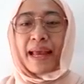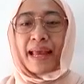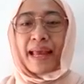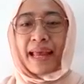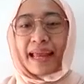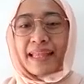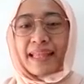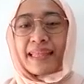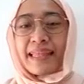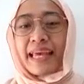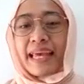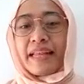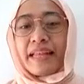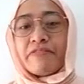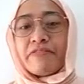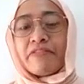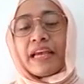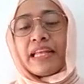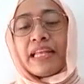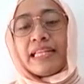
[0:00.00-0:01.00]
And then
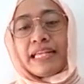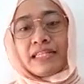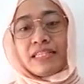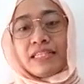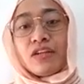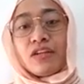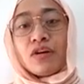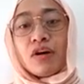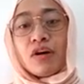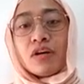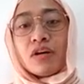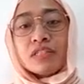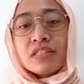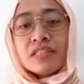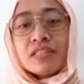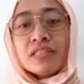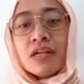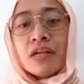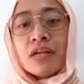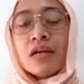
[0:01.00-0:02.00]
finally is the
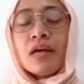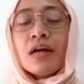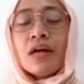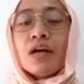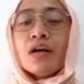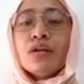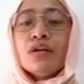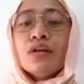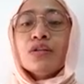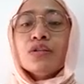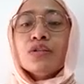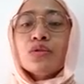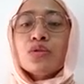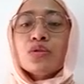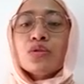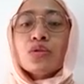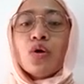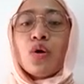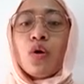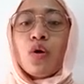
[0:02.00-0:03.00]
cost.
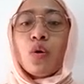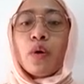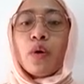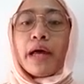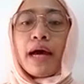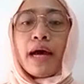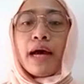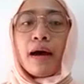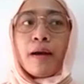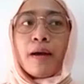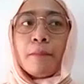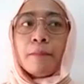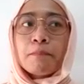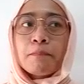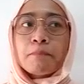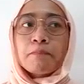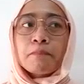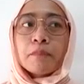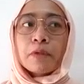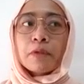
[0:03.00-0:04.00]
So
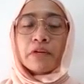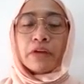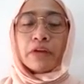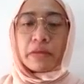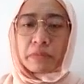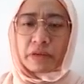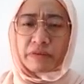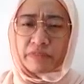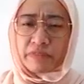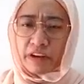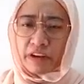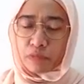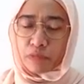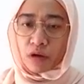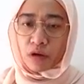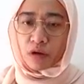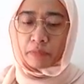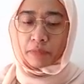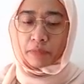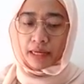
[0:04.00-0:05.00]
correct me if I'm
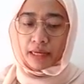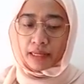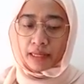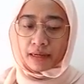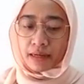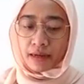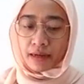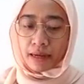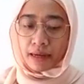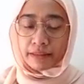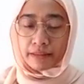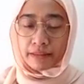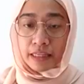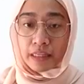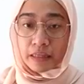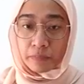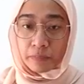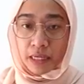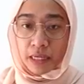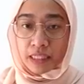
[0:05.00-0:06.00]
wrong, but I think
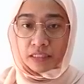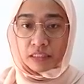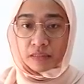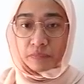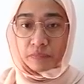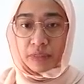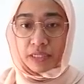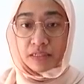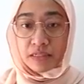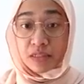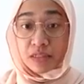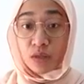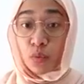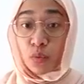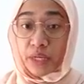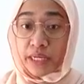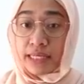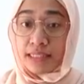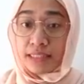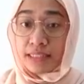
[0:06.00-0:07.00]
the participants, the
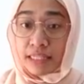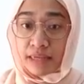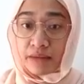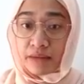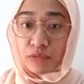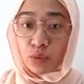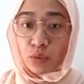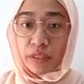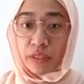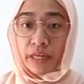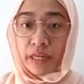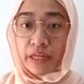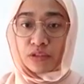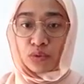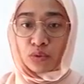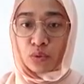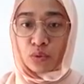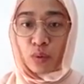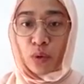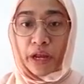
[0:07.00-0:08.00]
winning teams, will get
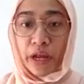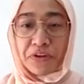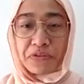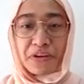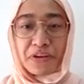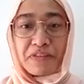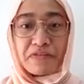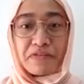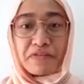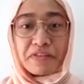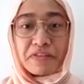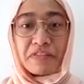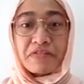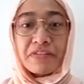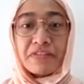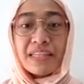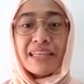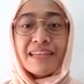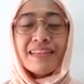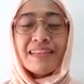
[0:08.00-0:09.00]

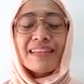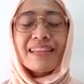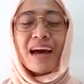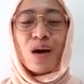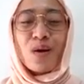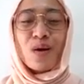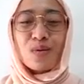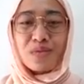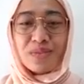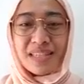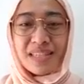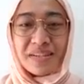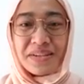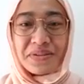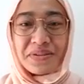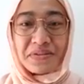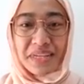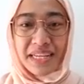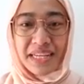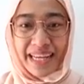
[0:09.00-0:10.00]
250,000
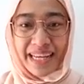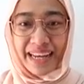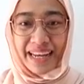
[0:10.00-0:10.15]
ringgit.